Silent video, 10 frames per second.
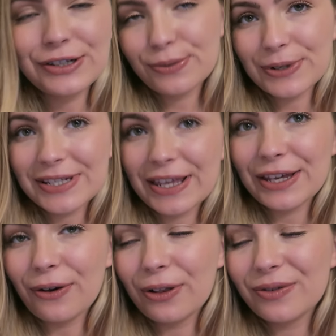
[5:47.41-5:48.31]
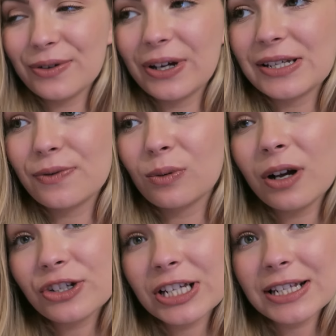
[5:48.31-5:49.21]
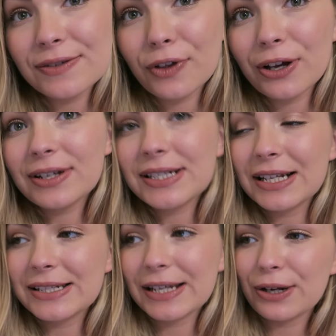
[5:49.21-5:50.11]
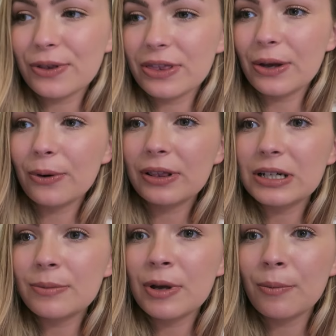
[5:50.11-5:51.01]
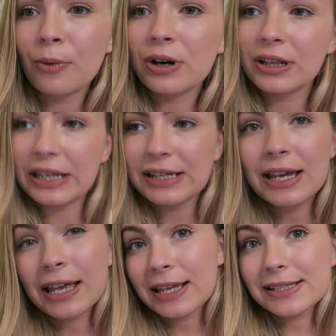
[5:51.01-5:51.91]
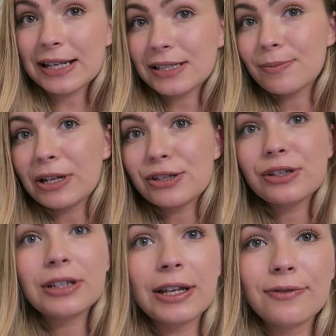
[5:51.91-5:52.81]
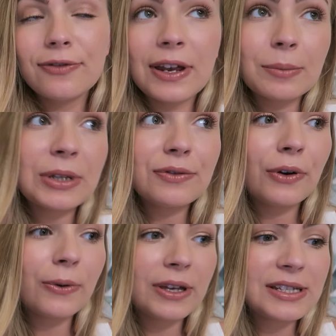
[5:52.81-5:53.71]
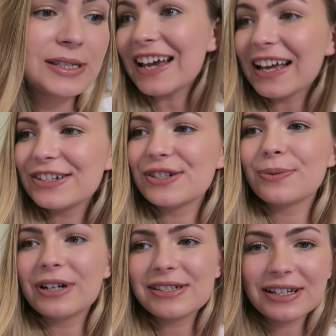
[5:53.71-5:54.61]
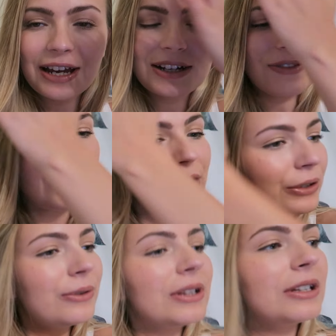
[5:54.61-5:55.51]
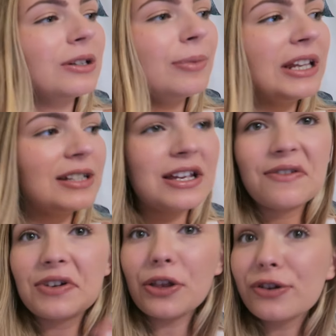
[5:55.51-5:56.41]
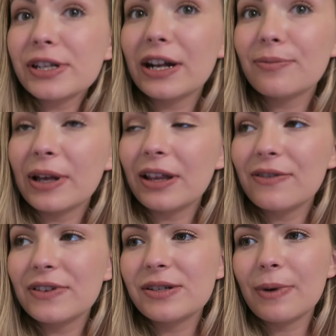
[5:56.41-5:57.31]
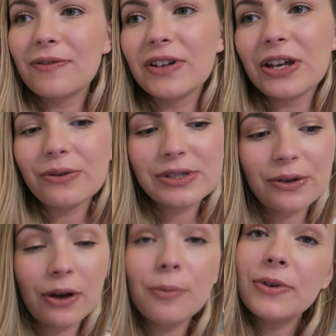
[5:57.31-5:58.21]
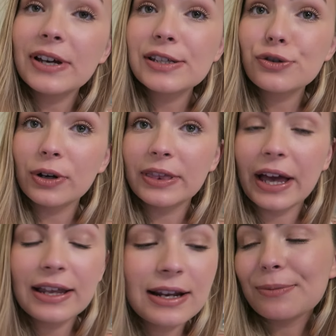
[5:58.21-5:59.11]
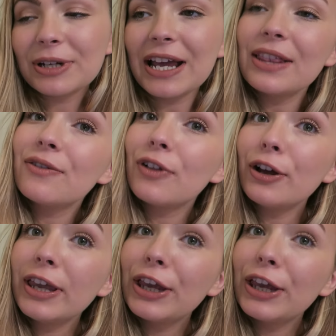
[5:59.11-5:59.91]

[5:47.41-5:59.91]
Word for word: I just want to thank all of you guys for watching these vlogs, because I know that they were a little bit more like sentimental and family focused. Yeah, I just wanted to kind of include a little bit of another side of my life into my videos. So I hope you guys enjoyed that. So I'm gonna end the vlog